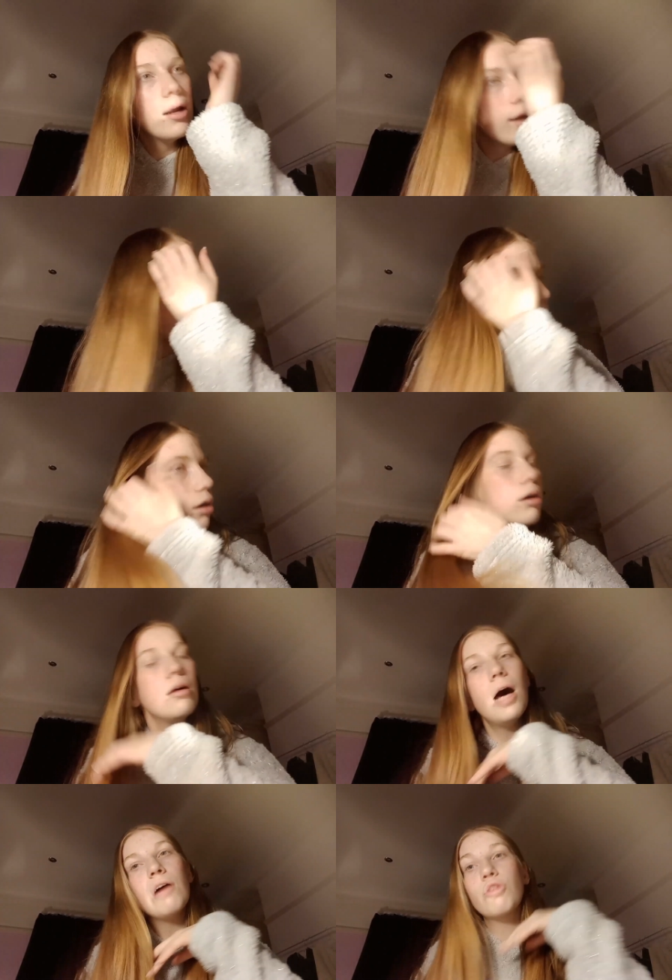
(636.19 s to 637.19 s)
Like,
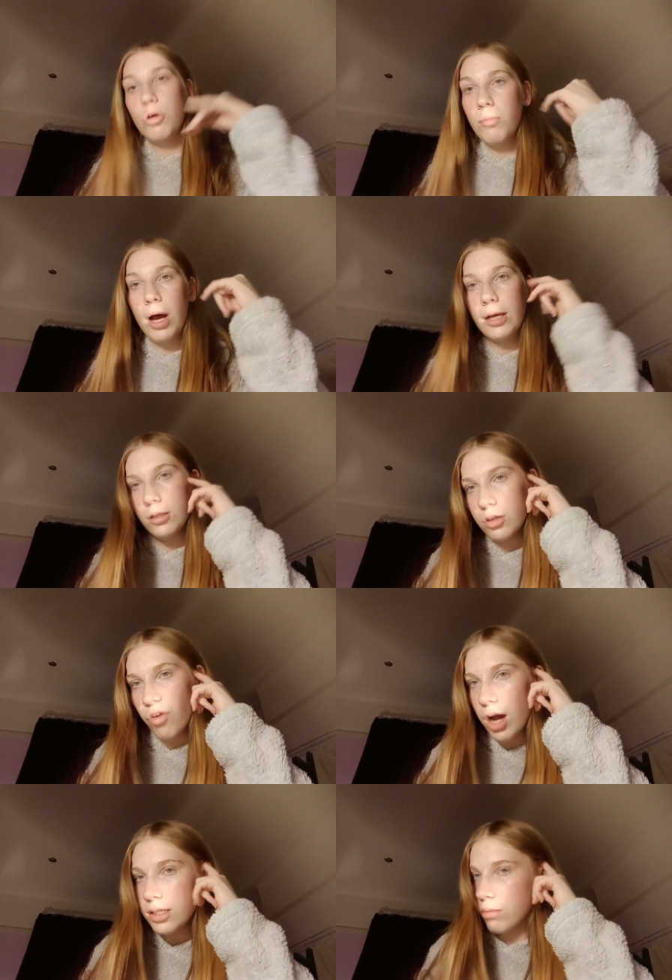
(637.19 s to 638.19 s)
I've got my
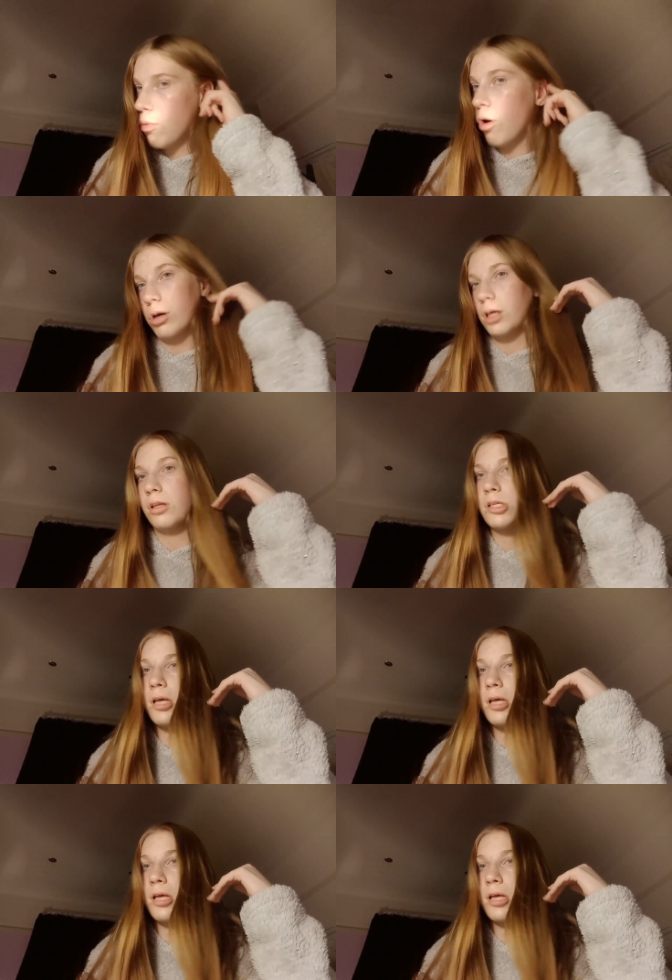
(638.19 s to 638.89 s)
devising mock in